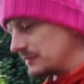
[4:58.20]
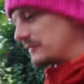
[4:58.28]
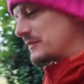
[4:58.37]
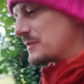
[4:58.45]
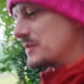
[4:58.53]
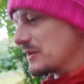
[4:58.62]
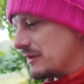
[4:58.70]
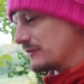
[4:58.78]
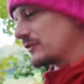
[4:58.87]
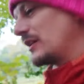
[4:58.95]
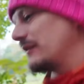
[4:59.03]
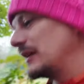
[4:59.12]
it with his work or
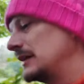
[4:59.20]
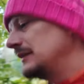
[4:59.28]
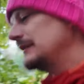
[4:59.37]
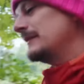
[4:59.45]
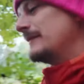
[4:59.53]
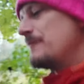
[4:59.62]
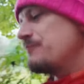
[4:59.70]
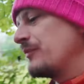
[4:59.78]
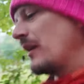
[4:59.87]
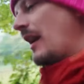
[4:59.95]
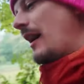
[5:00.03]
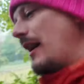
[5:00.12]
anything like
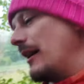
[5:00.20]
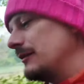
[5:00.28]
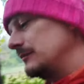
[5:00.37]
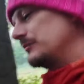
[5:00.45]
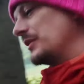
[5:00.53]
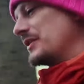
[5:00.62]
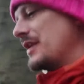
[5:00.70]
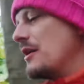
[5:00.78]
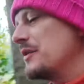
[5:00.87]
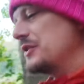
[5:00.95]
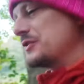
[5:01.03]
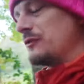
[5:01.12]
that. Um, but you know,
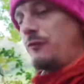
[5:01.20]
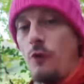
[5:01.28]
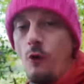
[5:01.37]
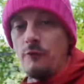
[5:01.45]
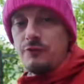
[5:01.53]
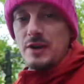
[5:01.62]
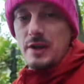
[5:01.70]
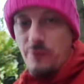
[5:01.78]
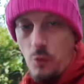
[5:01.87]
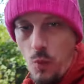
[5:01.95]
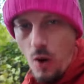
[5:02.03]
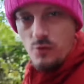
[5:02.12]
he doesn't fall for any of the
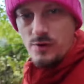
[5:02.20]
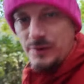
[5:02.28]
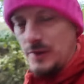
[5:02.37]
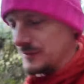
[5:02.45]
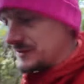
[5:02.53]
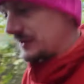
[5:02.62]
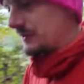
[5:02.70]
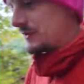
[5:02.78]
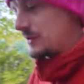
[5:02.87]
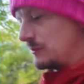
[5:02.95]
woke nonsense,